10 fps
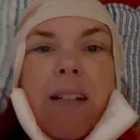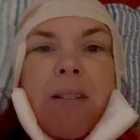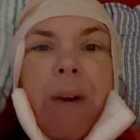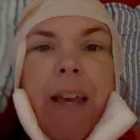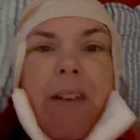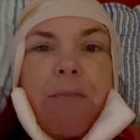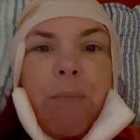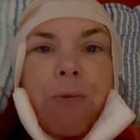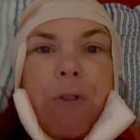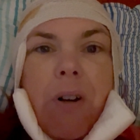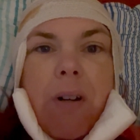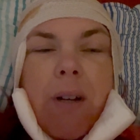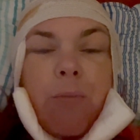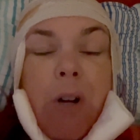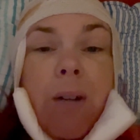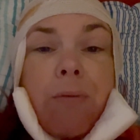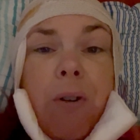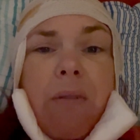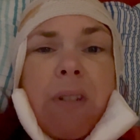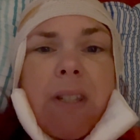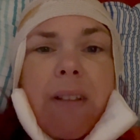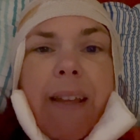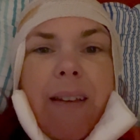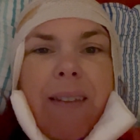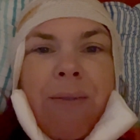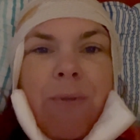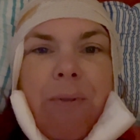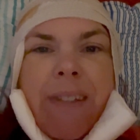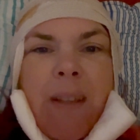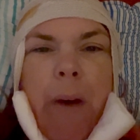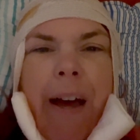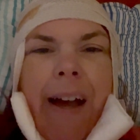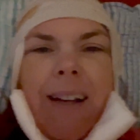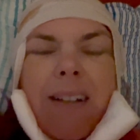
Do I have bra, bra rolls, like the rolls in the back?